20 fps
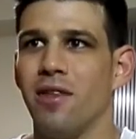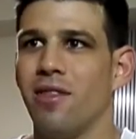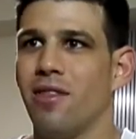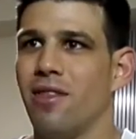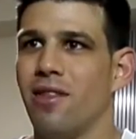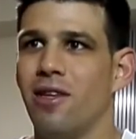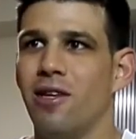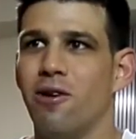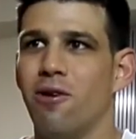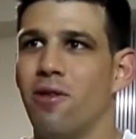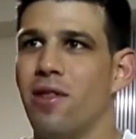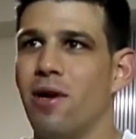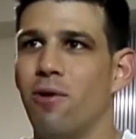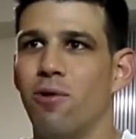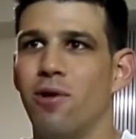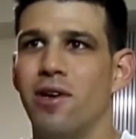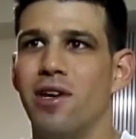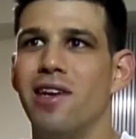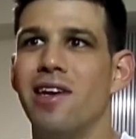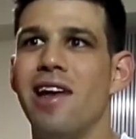They
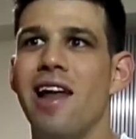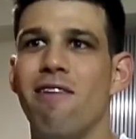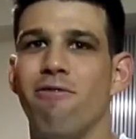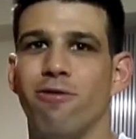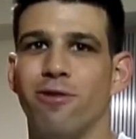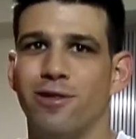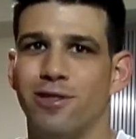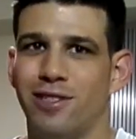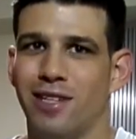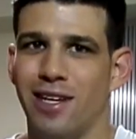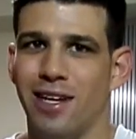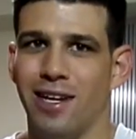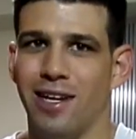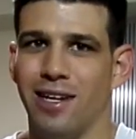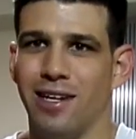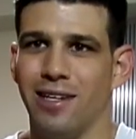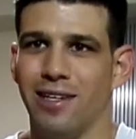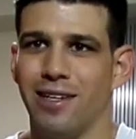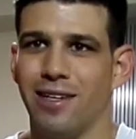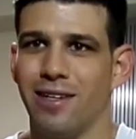would never
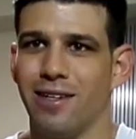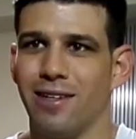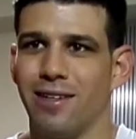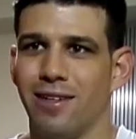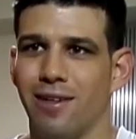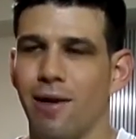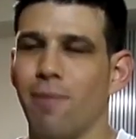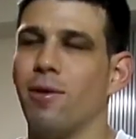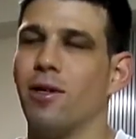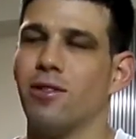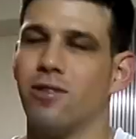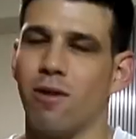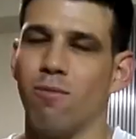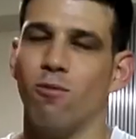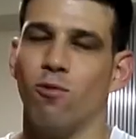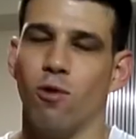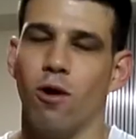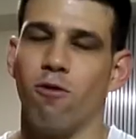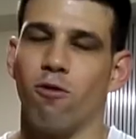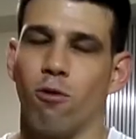say. I mean,
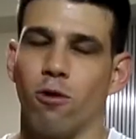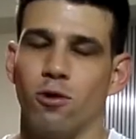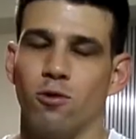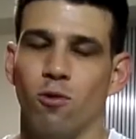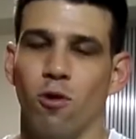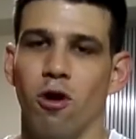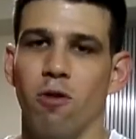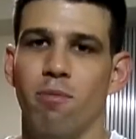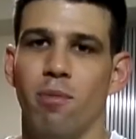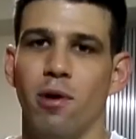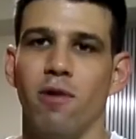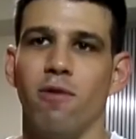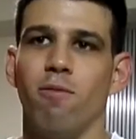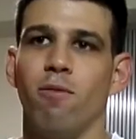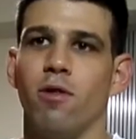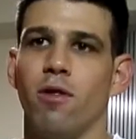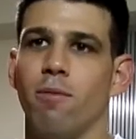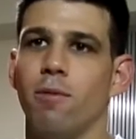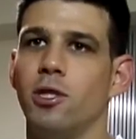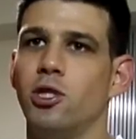some of course would,
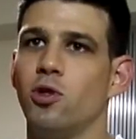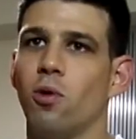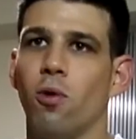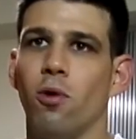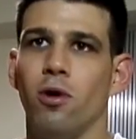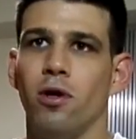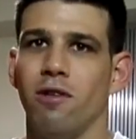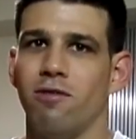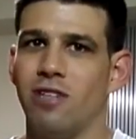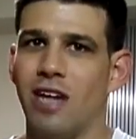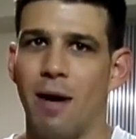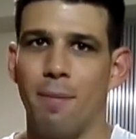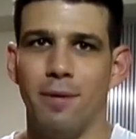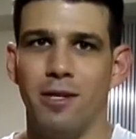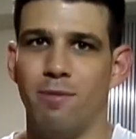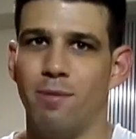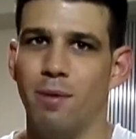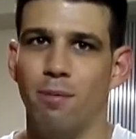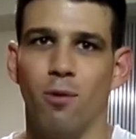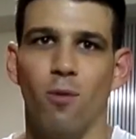but the majority of
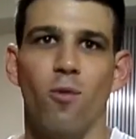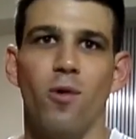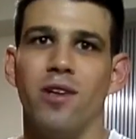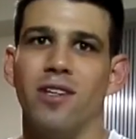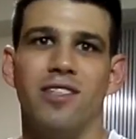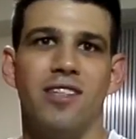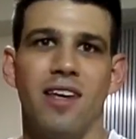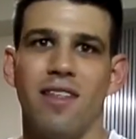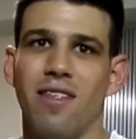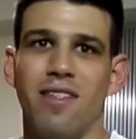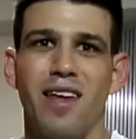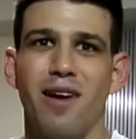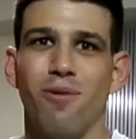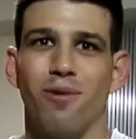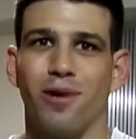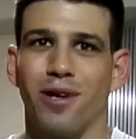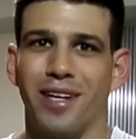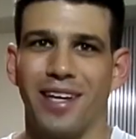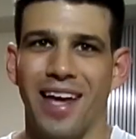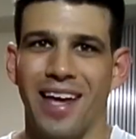Japanese people wouldn't say that they
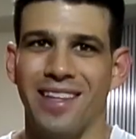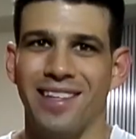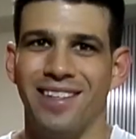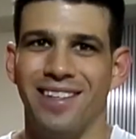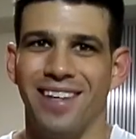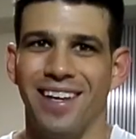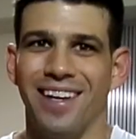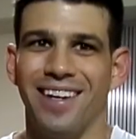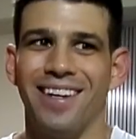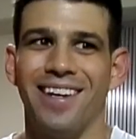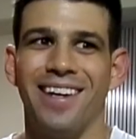were against it.